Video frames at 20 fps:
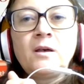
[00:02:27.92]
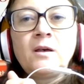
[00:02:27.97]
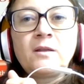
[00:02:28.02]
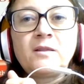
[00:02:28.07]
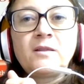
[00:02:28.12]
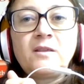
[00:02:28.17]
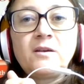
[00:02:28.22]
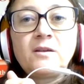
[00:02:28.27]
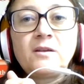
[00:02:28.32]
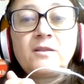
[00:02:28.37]

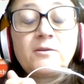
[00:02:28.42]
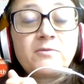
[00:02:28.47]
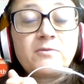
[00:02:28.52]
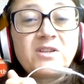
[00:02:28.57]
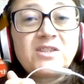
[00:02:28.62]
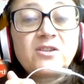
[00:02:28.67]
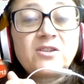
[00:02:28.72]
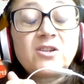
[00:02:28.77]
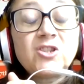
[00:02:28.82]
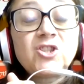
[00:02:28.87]
The
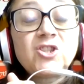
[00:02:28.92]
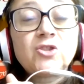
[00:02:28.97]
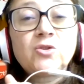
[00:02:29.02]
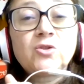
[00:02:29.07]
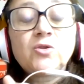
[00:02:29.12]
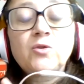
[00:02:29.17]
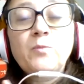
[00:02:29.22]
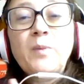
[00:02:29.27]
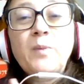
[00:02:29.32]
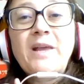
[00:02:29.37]
research
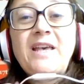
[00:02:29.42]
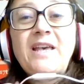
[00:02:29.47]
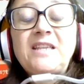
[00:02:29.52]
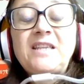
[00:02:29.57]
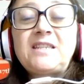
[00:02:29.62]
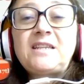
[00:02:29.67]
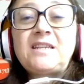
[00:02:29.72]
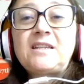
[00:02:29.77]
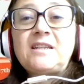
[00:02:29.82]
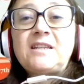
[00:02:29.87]
took place
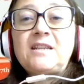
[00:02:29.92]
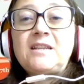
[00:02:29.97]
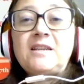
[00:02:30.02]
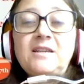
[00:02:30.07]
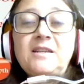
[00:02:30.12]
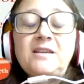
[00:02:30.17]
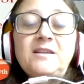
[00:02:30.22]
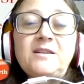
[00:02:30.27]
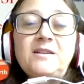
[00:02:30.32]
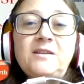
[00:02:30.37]
in
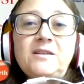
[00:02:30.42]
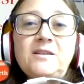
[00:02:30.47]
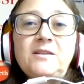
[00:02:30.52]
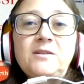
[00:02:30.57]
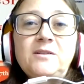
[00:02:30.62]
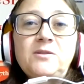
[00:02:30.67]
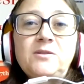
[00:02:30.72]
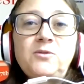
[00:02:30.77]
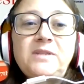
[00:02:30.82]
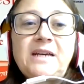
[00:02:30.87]

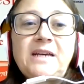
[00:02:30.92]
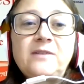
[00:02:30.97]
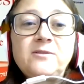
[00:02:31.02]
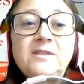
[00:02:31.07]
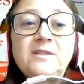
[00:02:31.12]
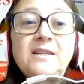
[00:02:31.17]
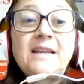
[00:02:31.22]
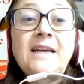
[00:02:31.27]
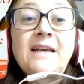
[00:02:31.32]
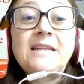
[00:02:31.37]

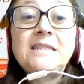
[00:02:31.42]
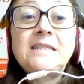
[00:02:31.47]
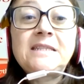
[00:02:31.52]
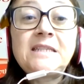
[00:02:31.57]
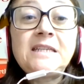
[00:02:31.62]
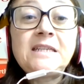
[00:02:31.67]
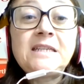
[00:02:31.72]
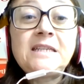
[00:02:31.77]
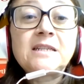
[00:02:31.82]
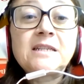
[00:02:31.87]

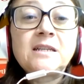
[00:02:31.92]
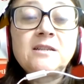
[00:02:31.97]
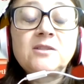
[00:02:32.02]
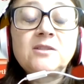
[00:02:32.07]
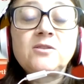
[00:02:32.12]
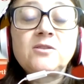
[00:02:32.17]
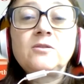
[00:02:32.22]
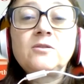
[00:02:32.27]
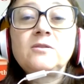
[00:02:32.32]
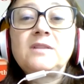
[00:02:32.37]
2019,
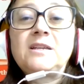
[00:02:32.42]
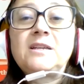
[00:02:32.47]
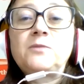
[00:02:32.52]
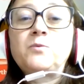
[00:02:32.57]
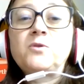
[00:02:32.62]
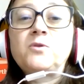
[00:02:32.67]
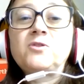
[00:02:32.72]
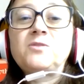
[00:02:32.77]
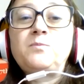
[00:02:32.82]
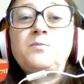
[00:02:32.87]
so that
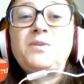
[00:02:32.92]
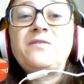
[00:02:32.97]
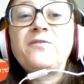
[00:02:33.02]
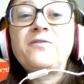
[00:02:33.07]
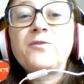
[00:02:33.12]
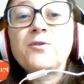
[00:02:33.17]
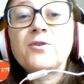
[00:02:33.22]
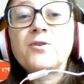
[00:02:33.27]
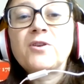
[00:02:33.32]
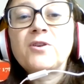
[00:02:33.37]
was
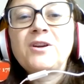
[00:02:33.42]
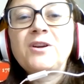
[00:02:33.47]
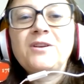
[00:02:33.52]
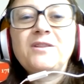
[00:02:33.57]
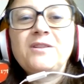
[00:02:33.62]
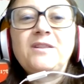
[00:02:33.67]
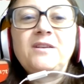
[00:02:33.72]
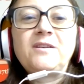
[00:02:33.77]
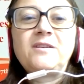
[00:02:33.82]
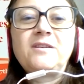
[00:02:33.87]
before
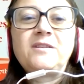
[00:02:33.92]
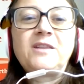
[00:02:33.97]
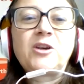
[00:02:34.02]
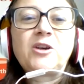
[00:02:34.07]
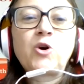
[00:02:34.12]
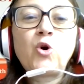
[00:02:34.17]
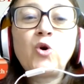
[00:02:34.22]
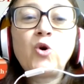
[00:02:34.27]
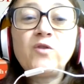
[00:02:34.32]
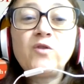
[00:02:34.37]
the
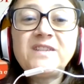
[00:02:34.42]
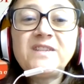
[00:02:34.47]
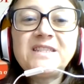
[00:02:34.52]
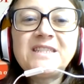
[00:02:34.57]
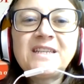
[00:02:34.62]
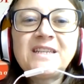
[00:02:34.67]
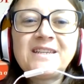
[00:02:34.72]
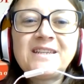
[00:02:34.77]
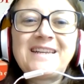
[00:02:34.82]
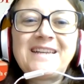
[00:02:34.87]

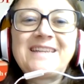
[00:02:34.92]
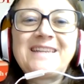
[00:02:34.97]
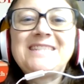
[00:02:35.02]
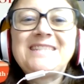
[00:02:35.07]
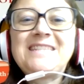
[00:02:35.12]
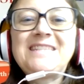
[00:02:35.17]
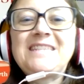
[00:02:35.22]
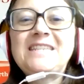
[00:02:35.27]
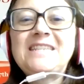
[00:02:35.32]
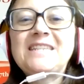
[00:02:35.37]

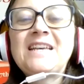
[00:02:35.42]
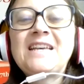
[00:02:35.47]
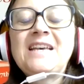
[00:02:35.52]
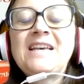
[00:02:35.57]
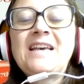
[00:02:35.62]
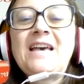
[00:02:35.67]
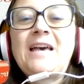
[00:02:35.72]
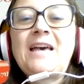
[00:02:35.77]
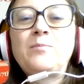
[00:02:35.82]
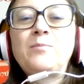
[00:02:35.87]
COVID-19
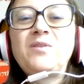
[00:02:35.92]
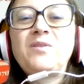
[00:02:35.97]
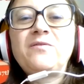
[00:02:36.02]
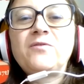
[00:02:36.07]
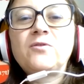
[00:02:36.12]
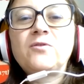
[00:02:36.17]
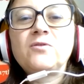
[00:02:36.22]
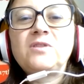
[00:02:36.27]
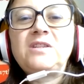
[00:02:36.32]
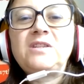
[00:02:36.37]
and
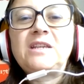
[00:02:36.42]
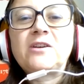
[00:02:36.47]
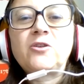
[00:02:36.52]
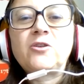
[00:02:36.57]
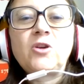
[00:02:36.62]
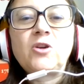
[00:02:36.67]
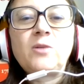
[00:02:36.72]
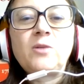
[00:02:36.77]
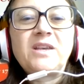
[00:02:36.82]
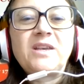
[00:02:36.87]
before the
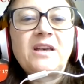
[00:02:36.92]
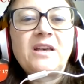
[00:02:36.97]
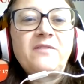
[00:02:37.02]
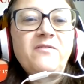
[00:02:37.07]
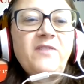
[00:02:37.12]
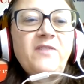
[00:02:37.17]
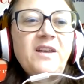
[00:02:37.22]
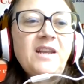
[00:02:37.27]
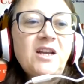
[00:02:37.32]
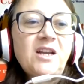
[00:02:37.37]
economic and
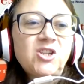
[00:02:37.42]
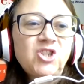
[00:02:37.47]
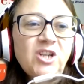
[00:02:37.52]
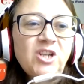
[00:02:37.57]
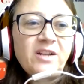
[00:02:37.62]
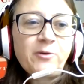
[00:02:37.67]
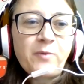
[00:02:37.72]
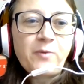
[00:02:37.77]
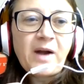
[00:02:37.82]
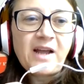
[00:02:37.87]
financial
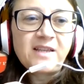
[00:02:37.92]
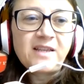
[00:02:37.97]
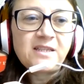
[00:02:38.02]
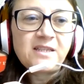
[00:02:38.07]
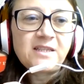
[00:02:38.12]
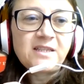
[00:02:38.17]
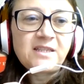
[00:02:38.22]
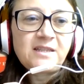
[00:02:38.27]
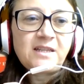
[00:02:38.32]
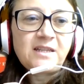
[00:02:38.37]

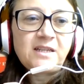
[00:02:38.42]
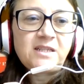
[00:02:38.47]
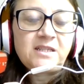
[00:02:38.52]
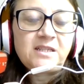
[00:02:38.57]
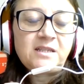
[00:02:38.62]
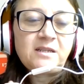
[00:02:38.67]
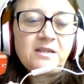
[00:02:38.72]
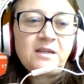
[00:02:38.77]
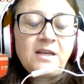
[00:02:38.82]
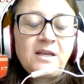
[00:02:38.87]
crisis that
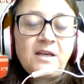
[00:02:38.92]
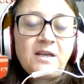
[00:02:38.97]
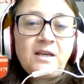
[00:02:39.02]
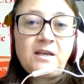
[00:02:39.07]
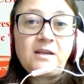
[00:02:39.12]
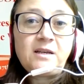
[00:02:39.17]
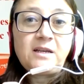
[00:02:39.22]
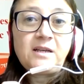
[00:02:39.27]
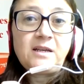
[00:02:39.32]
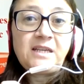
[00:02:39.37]

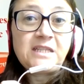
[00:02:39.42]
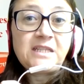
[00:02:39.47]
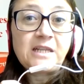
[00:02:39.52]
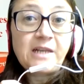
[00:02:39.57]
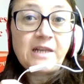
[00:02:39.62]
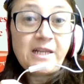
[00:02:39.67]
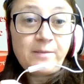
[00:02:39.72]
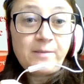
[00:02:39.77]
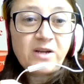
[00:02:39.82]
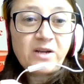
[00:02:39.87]
hit
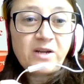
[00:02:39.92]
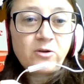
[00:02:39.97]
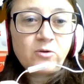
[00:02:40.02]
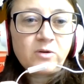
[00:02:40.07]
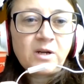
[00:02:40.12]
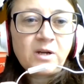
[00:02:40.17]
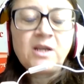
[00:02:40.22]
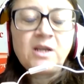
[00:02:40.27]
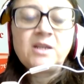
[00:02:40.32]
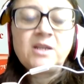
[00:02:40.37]

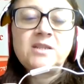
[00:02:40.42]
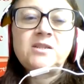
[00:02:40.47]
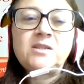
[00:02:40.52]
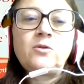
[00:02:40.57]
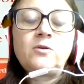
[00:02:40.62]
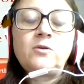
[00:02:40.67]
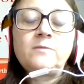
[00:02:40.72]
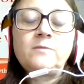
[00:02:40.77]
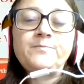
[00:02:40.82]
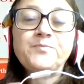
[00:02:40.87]
Lebanon.
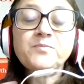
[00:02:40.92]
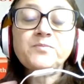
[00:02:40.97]
So